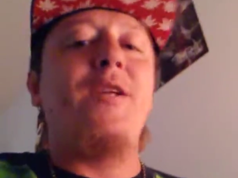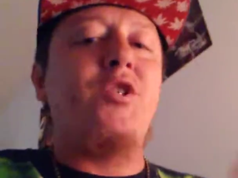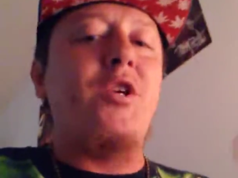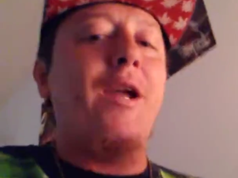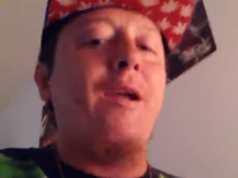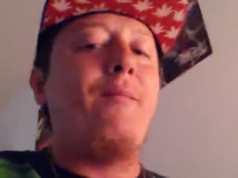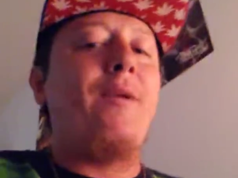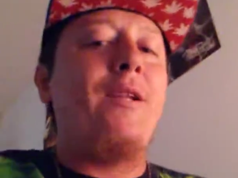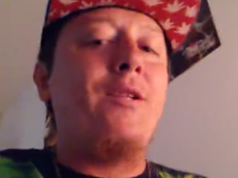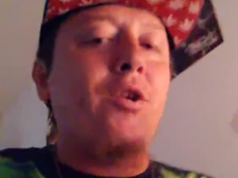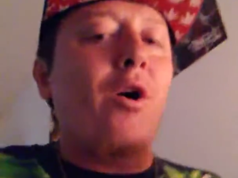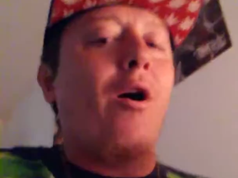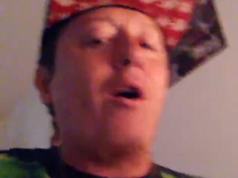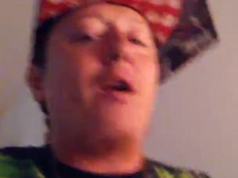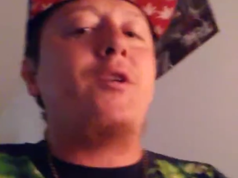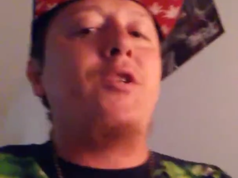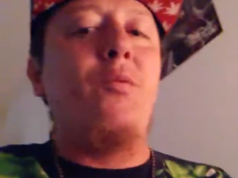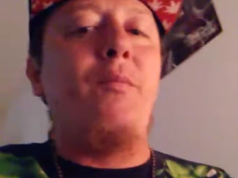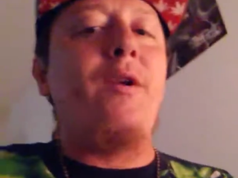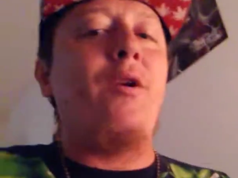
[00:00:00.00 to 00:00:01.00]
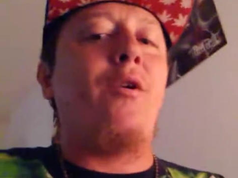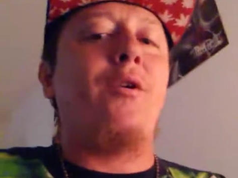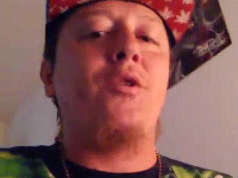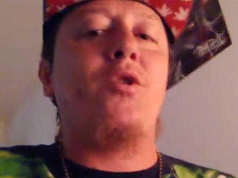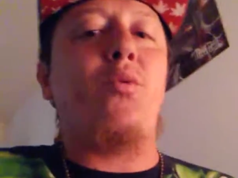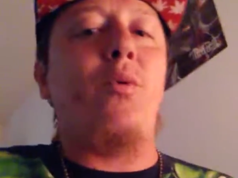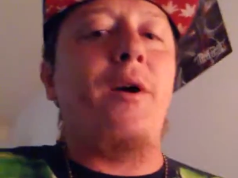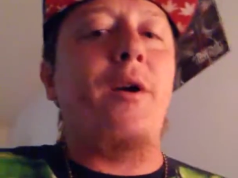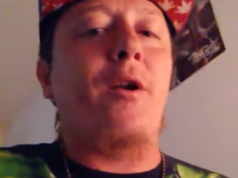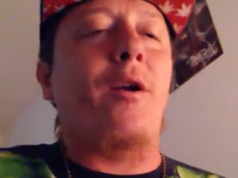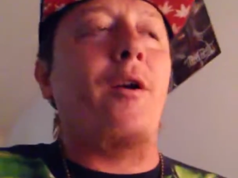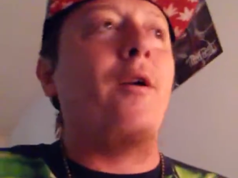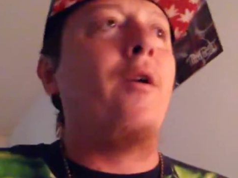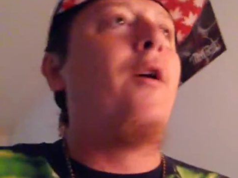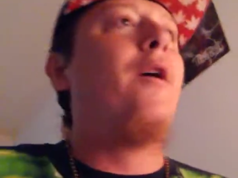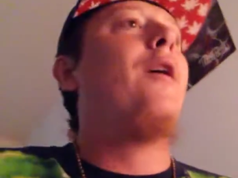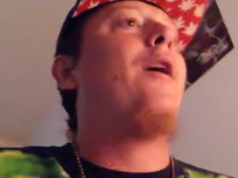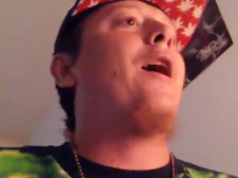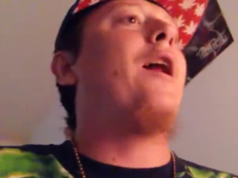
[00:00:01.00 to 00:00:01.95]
Jamie talked to me on Twitter